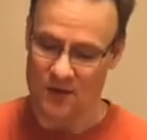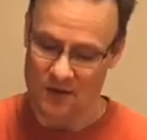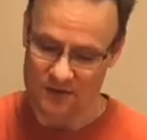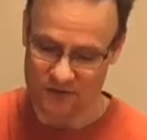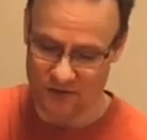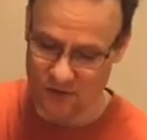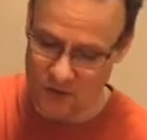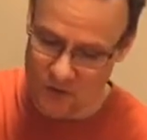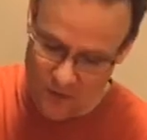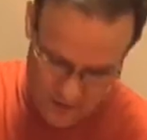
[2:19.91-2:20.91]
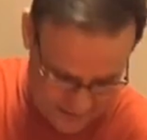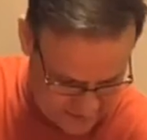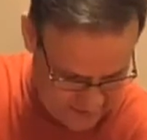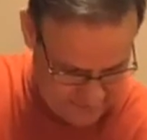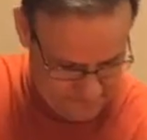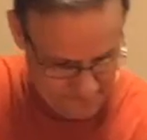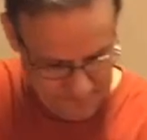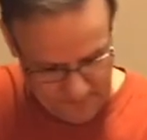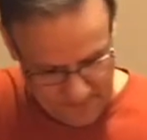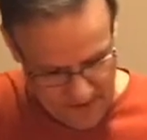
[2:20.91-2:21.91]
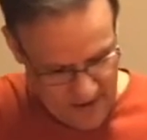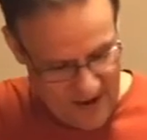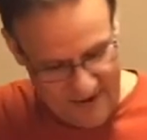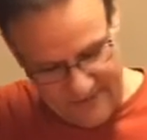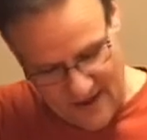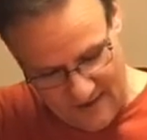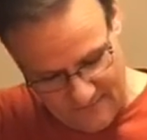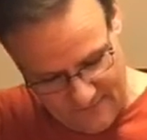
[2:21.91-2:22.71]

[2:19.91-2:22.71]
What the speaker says: So let's see. I have